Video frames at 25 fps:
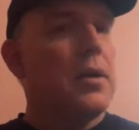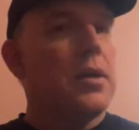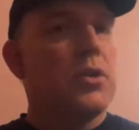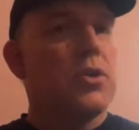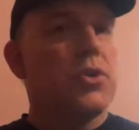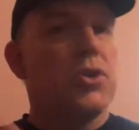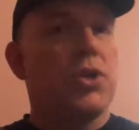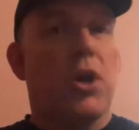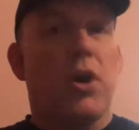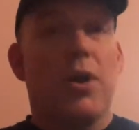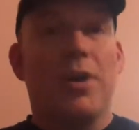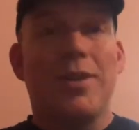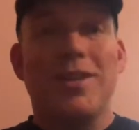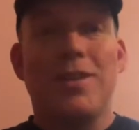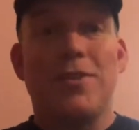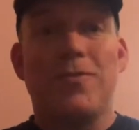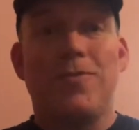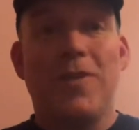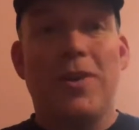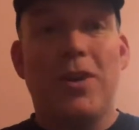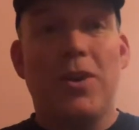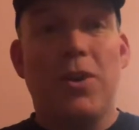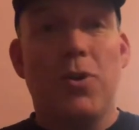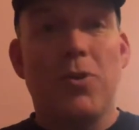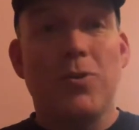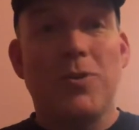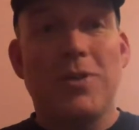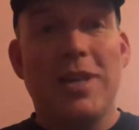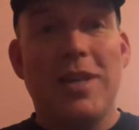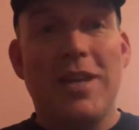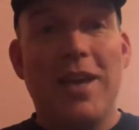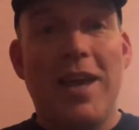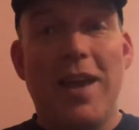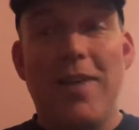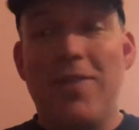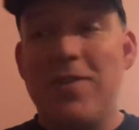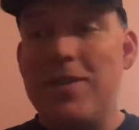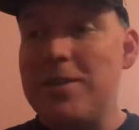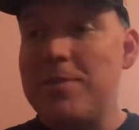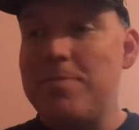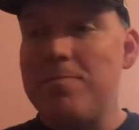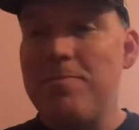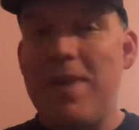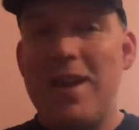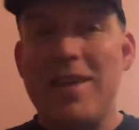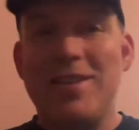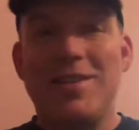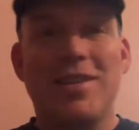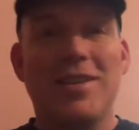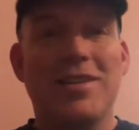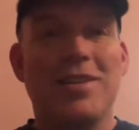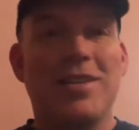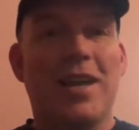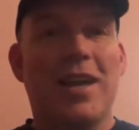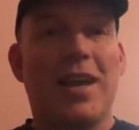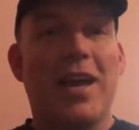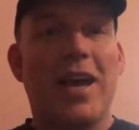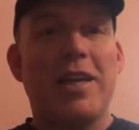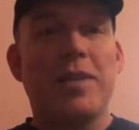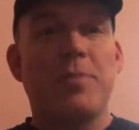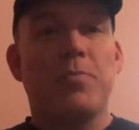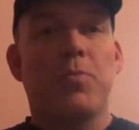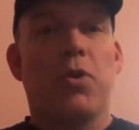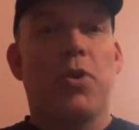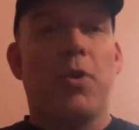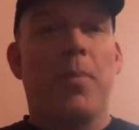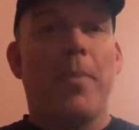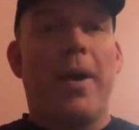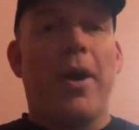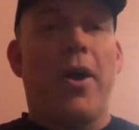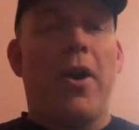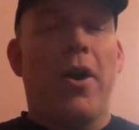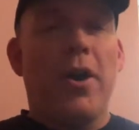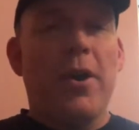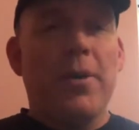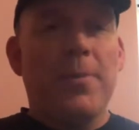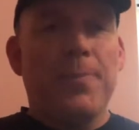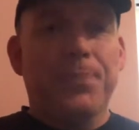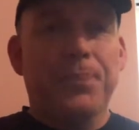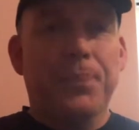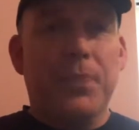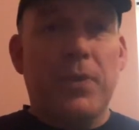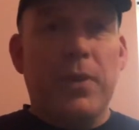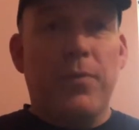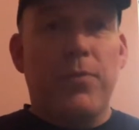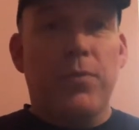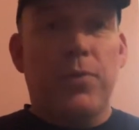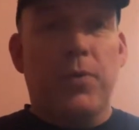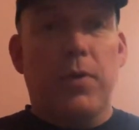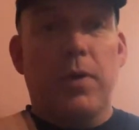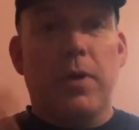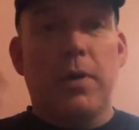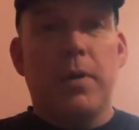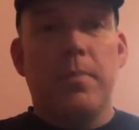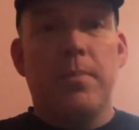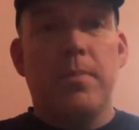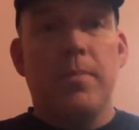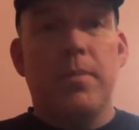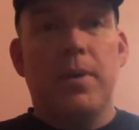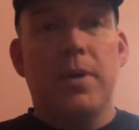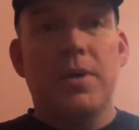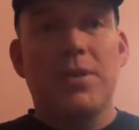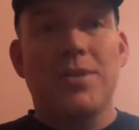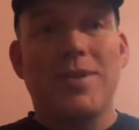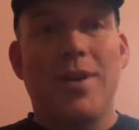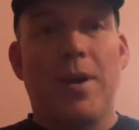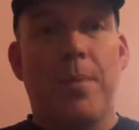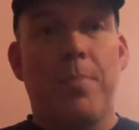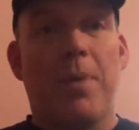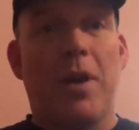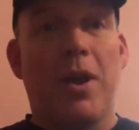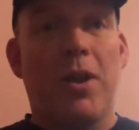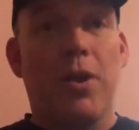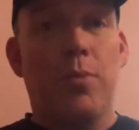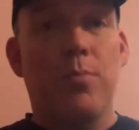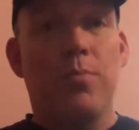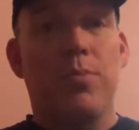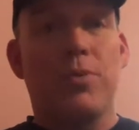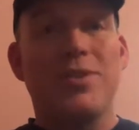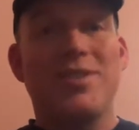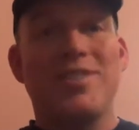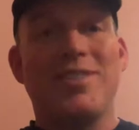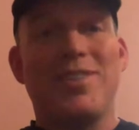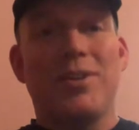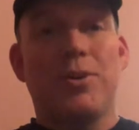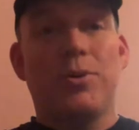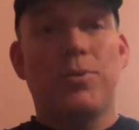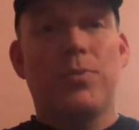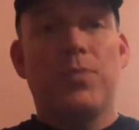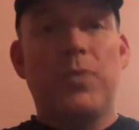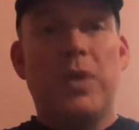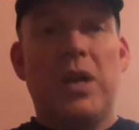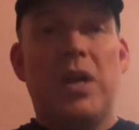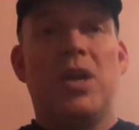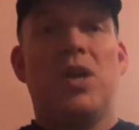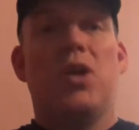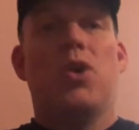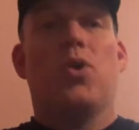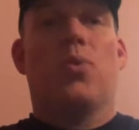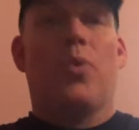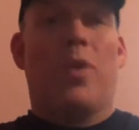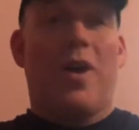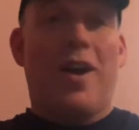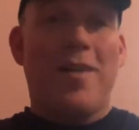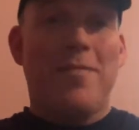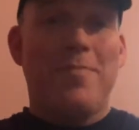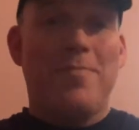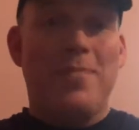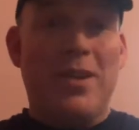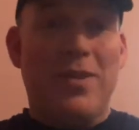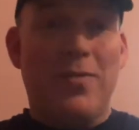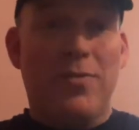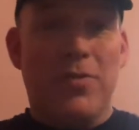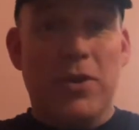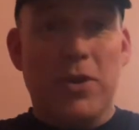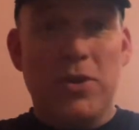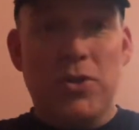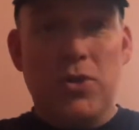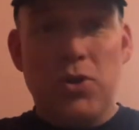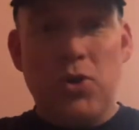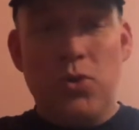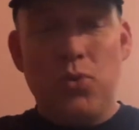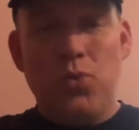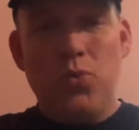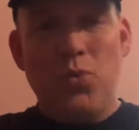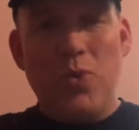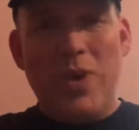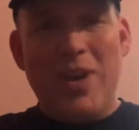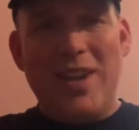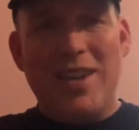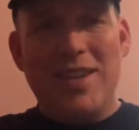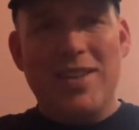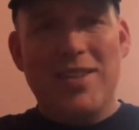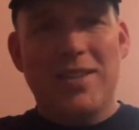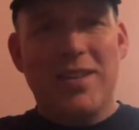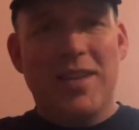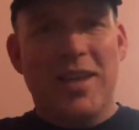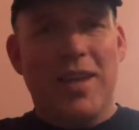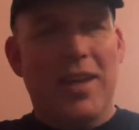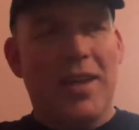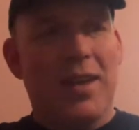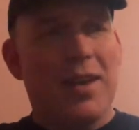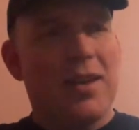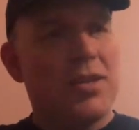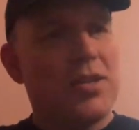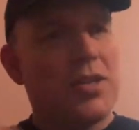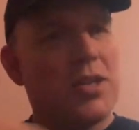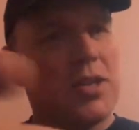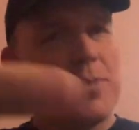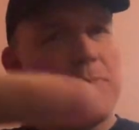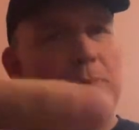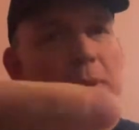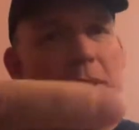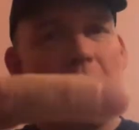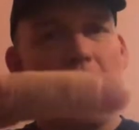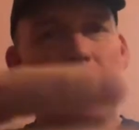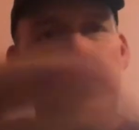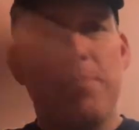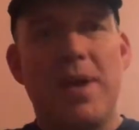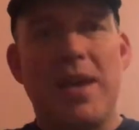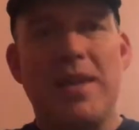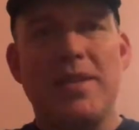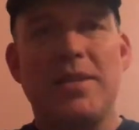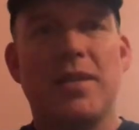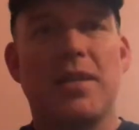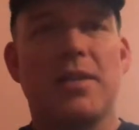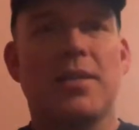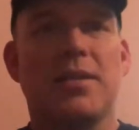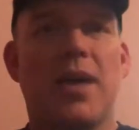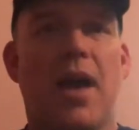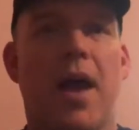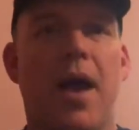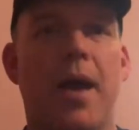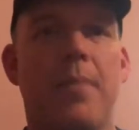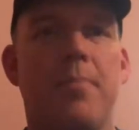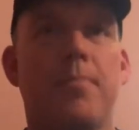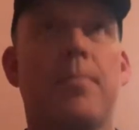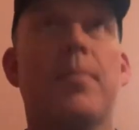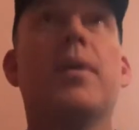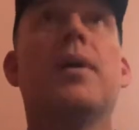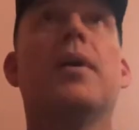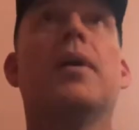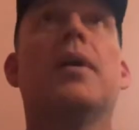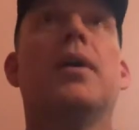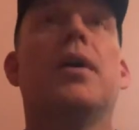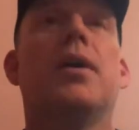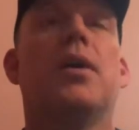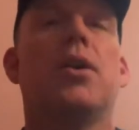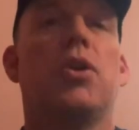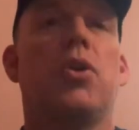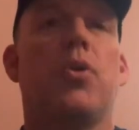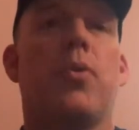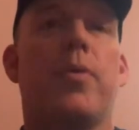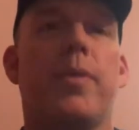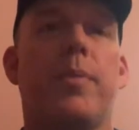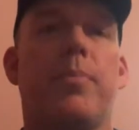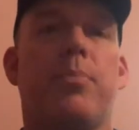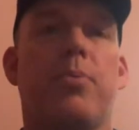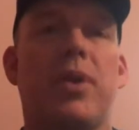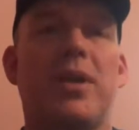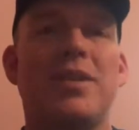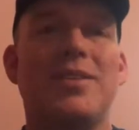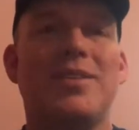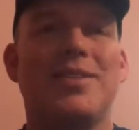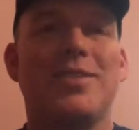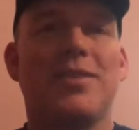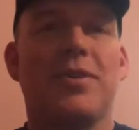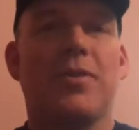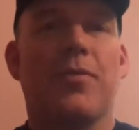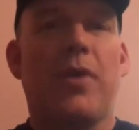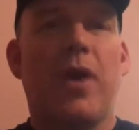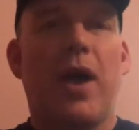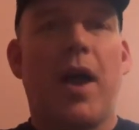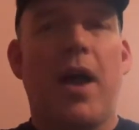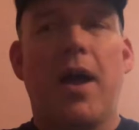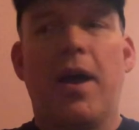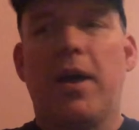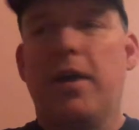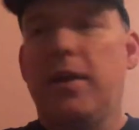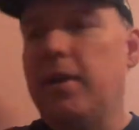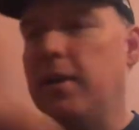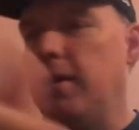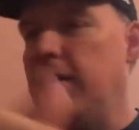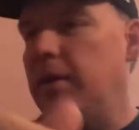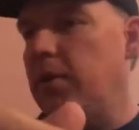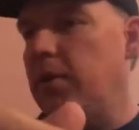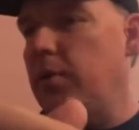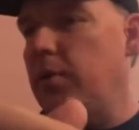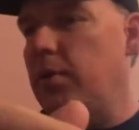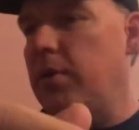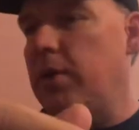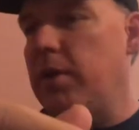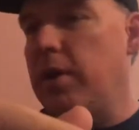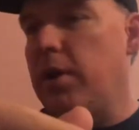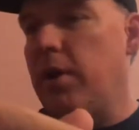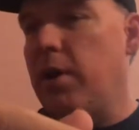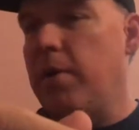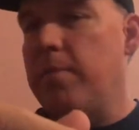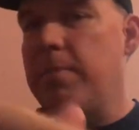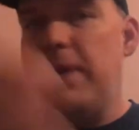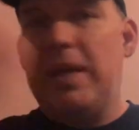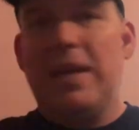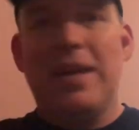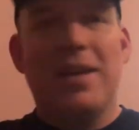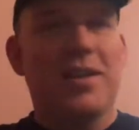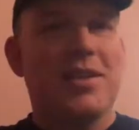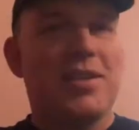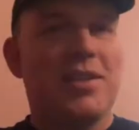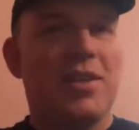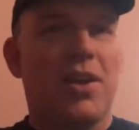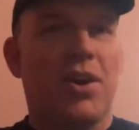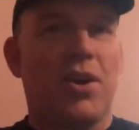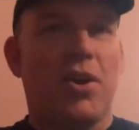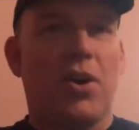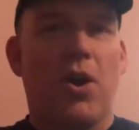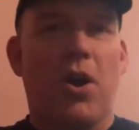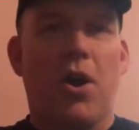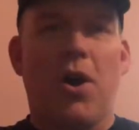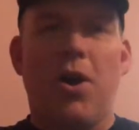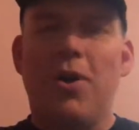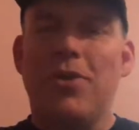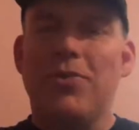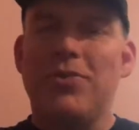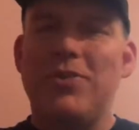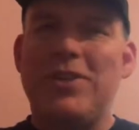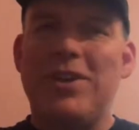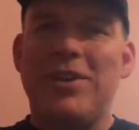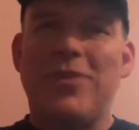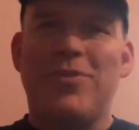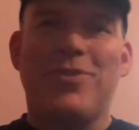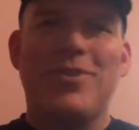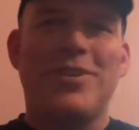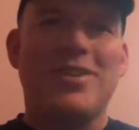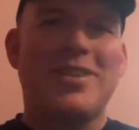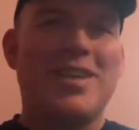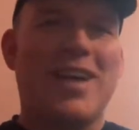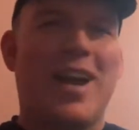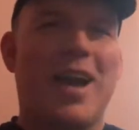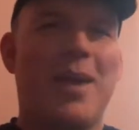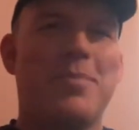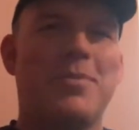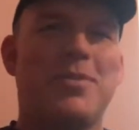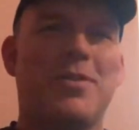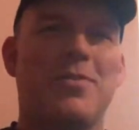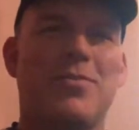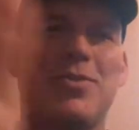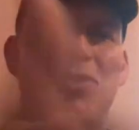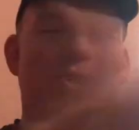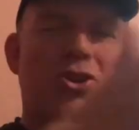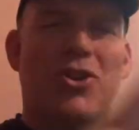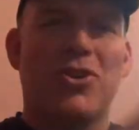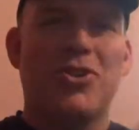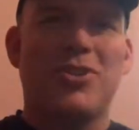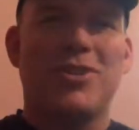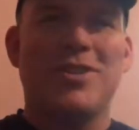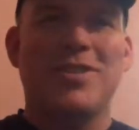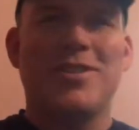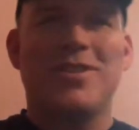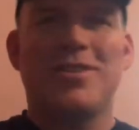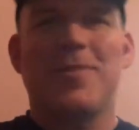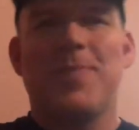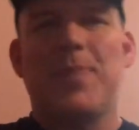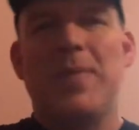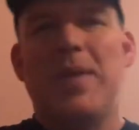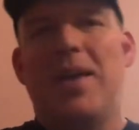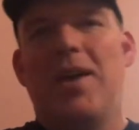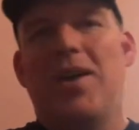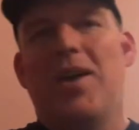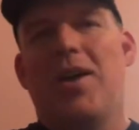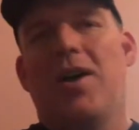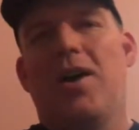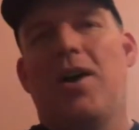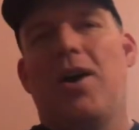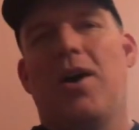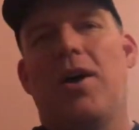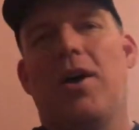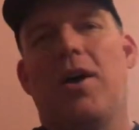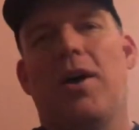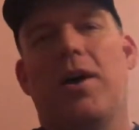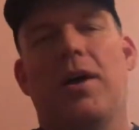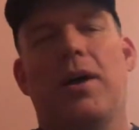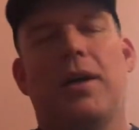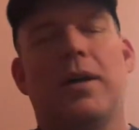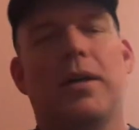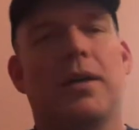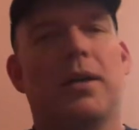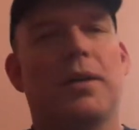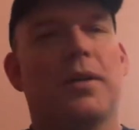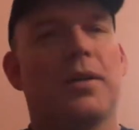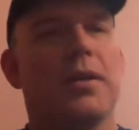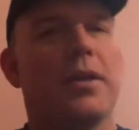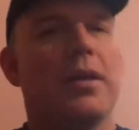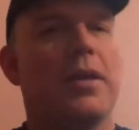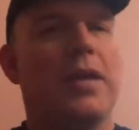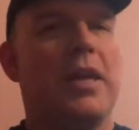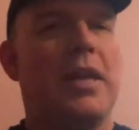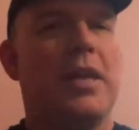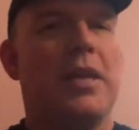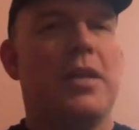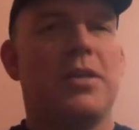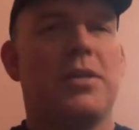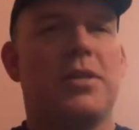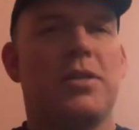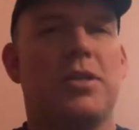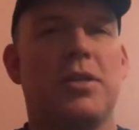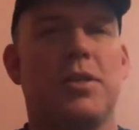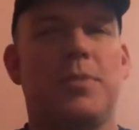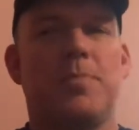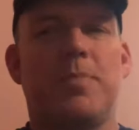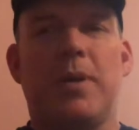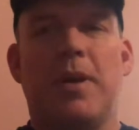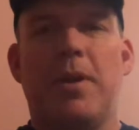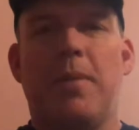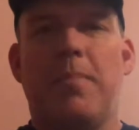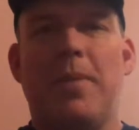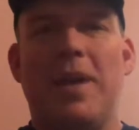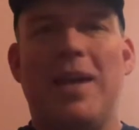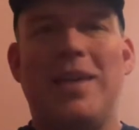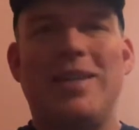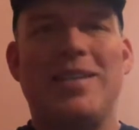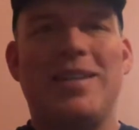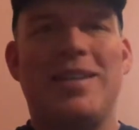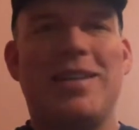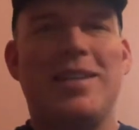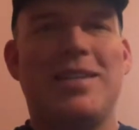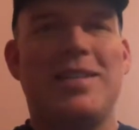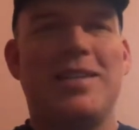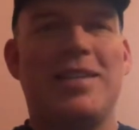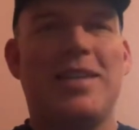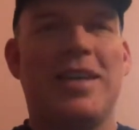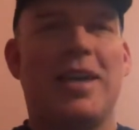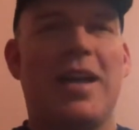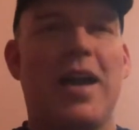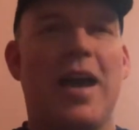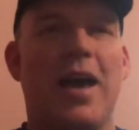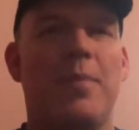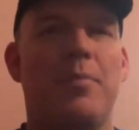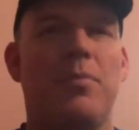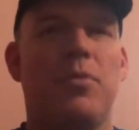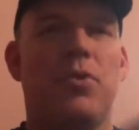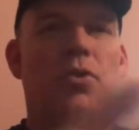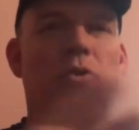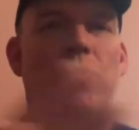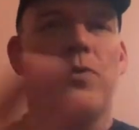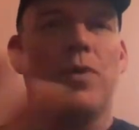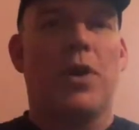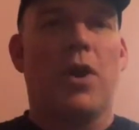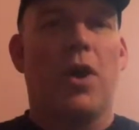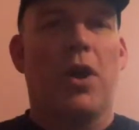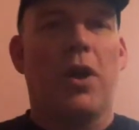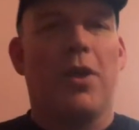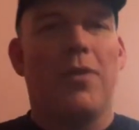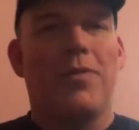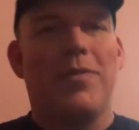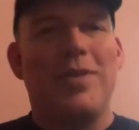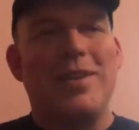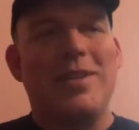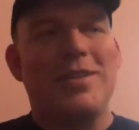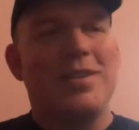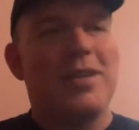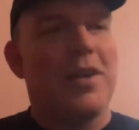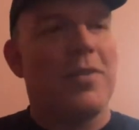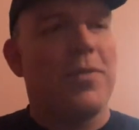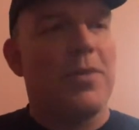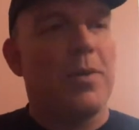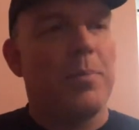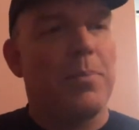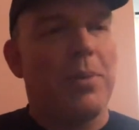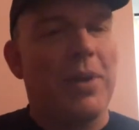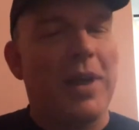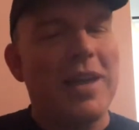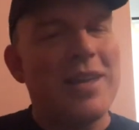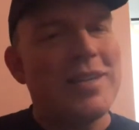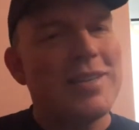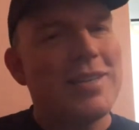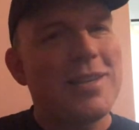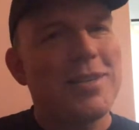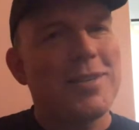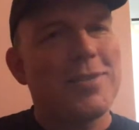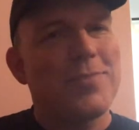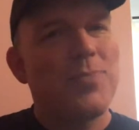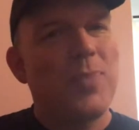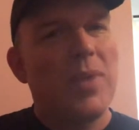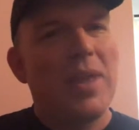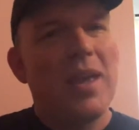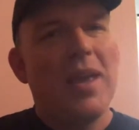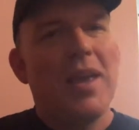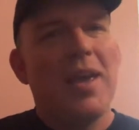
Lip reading: sharing this video today, this message that God's put on my heart from Sao Paulo, Brazil, where I've been for 2 weeks, and it's just been an amazing time, you know, in the presence of God, in our meetings here, all different types of churches, and it's just been amazing to see God move in all of these different places.